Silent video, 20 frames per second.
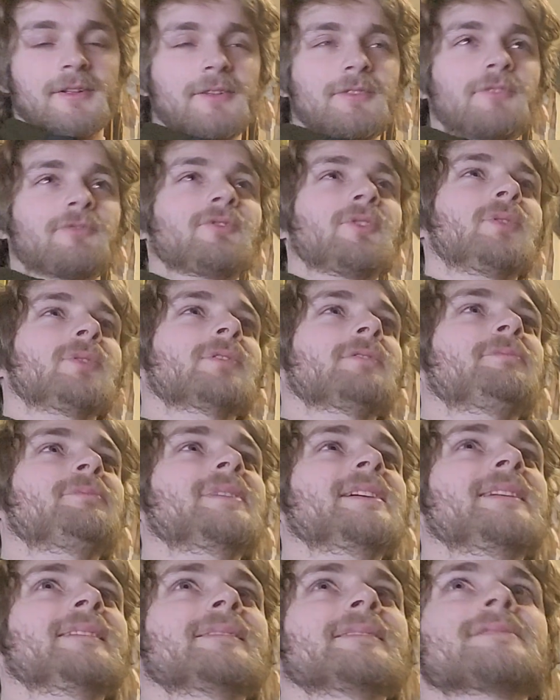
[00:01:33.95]
the role of
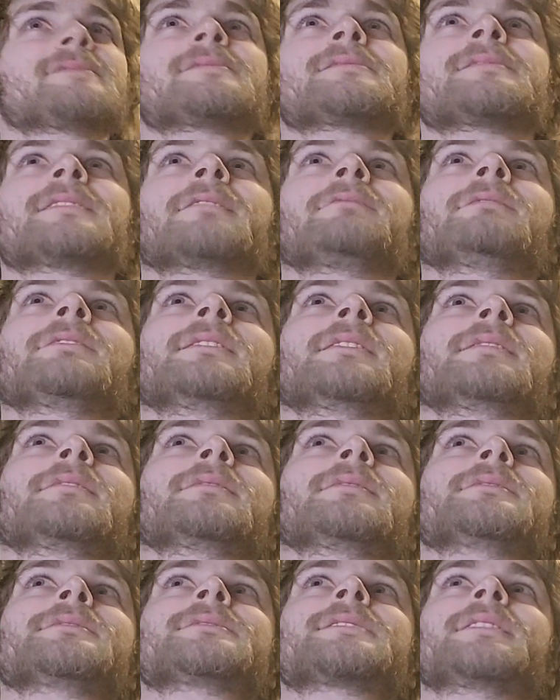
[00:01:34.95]
being this like
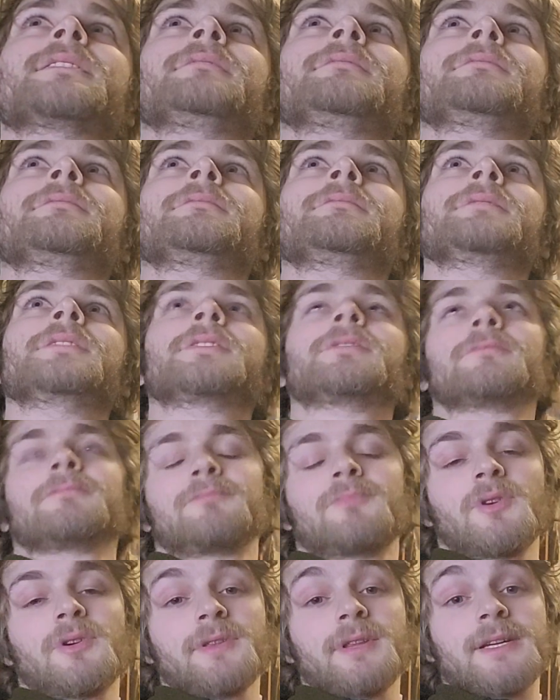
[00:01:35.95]
ridiculous kind of
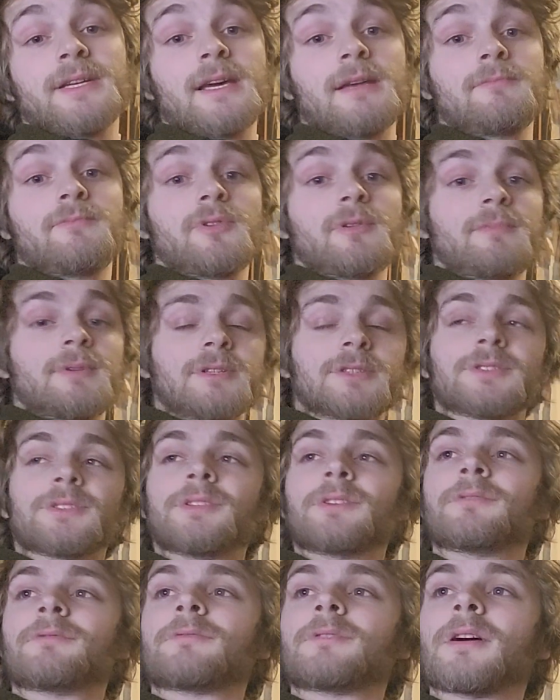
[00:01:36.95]
Book of the Dead, pretty much
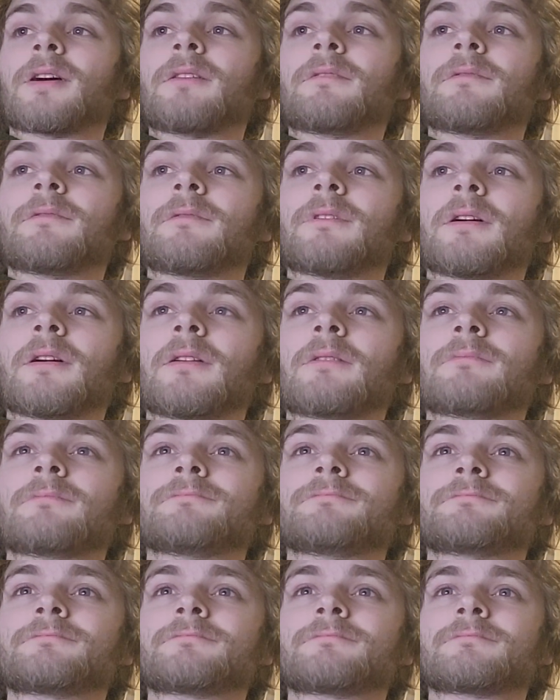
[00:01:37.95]
kind of
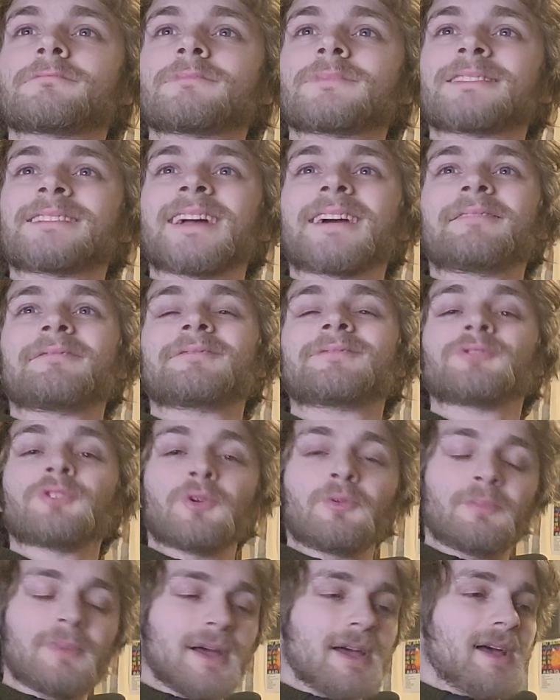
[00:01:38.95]
kind of
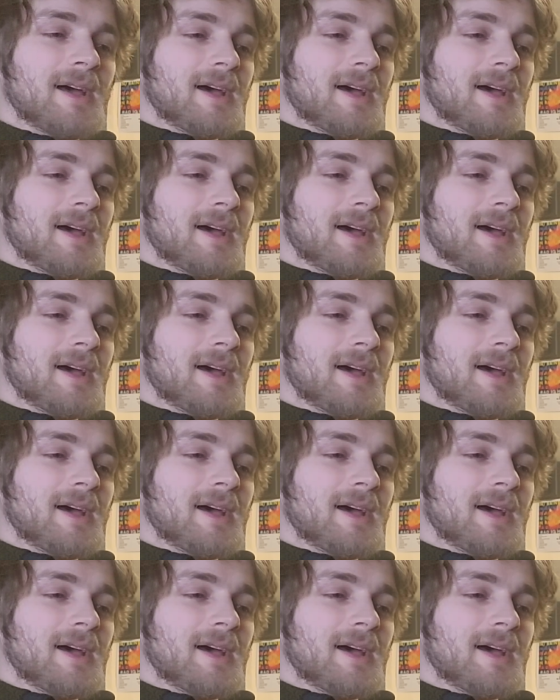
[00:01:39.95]
trope.